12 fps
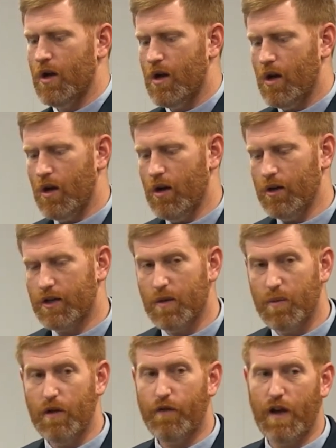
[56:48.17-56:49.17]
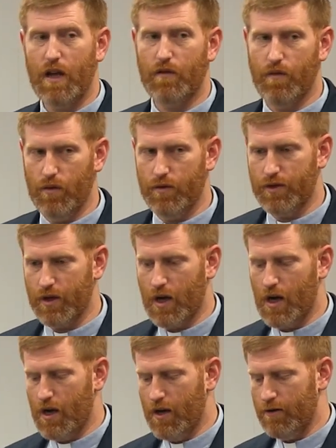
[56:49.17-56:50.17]
to be faithful to
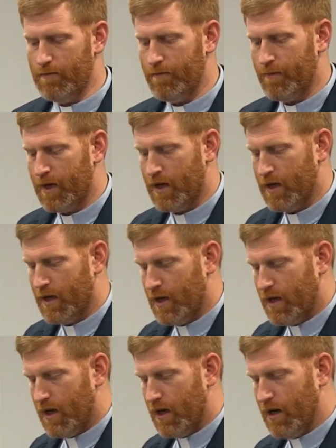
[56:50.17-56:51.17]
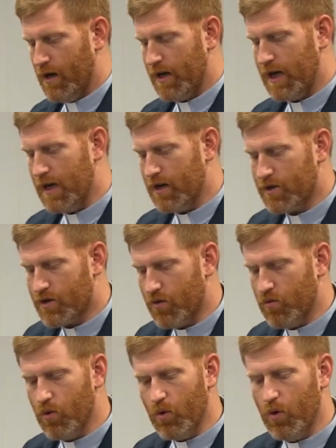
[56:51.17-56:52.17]
God. He is to
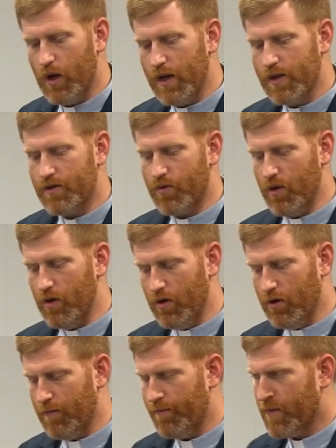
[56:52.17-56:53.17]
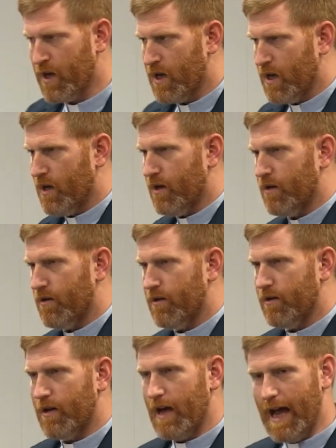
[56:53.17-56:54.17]
rule Israel
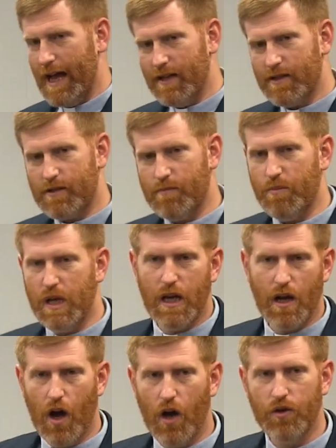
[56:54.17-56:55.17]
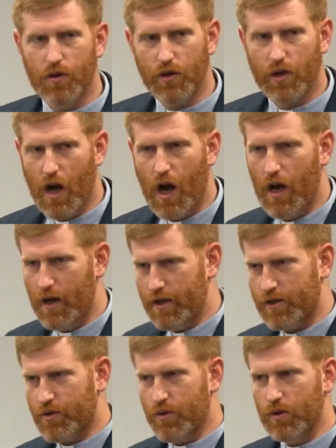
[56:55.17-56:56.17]
as being under God,
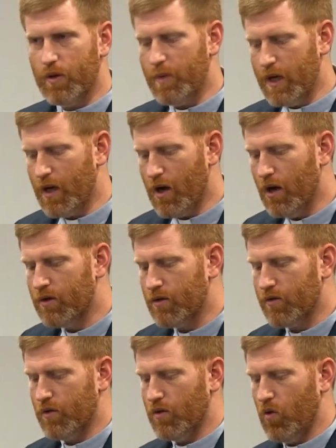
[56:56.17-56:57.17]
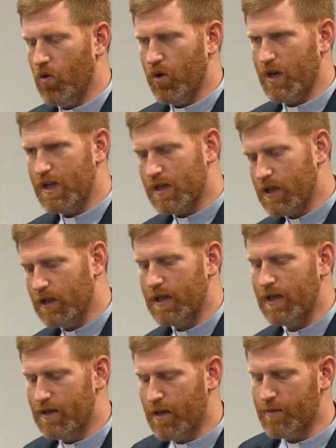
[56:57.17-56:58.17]
as truly being under the Lord. He is to
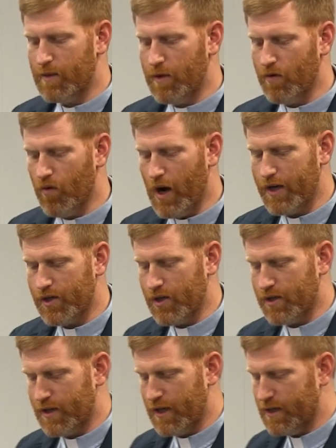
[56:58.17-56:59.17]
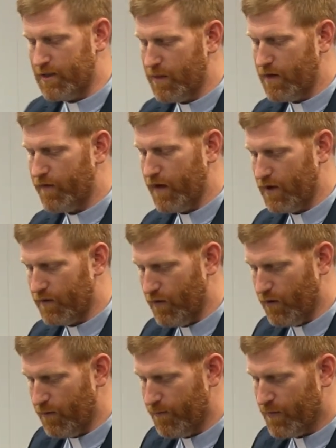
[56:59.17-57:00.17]
lead them to be righteous and to be
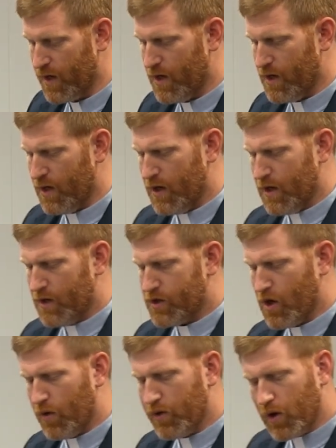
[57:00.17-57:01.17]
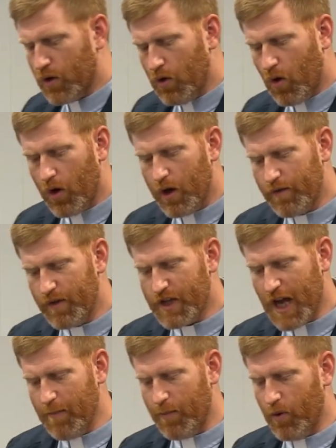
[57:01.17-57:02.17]
faithful. So the glory of the
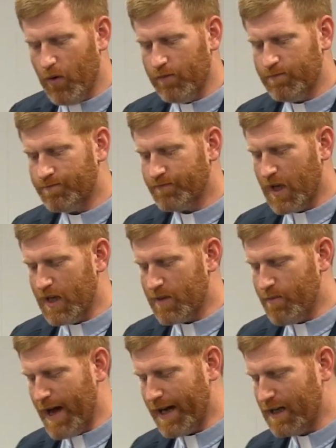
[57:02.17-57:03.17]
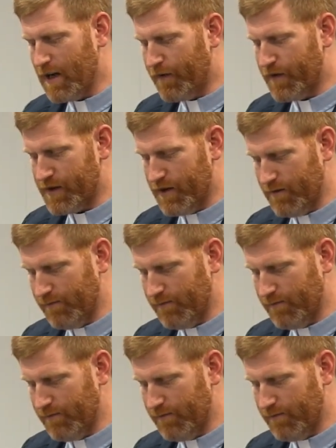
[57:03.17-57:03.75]
temple is magnificent.